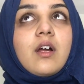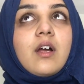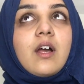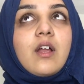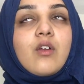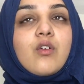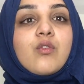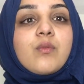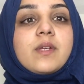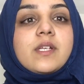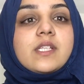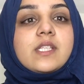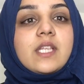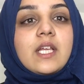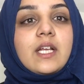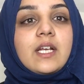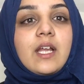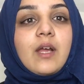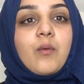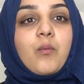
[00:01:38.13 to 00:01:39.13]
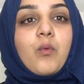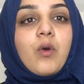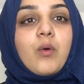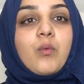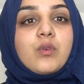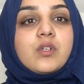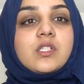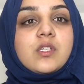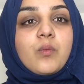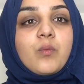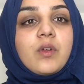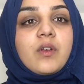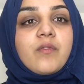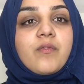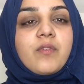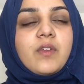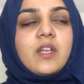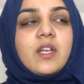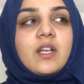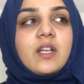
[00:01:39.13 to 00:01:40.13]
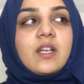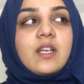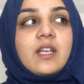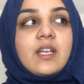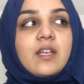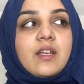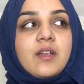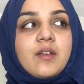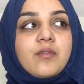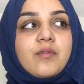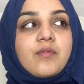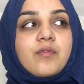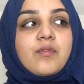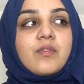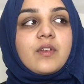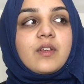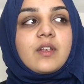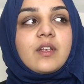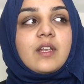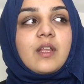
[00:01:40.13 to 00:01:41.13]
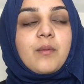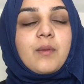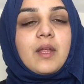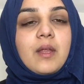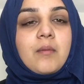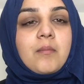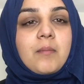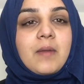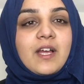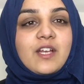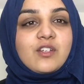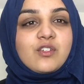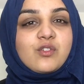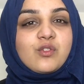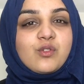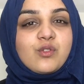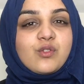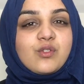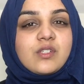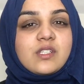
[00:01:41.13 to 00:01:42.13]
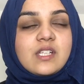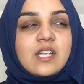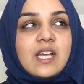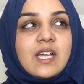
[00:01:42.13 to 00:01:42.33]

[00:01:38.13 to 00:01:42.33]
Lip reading: I always think like, what would someone feel if they were in my shoes?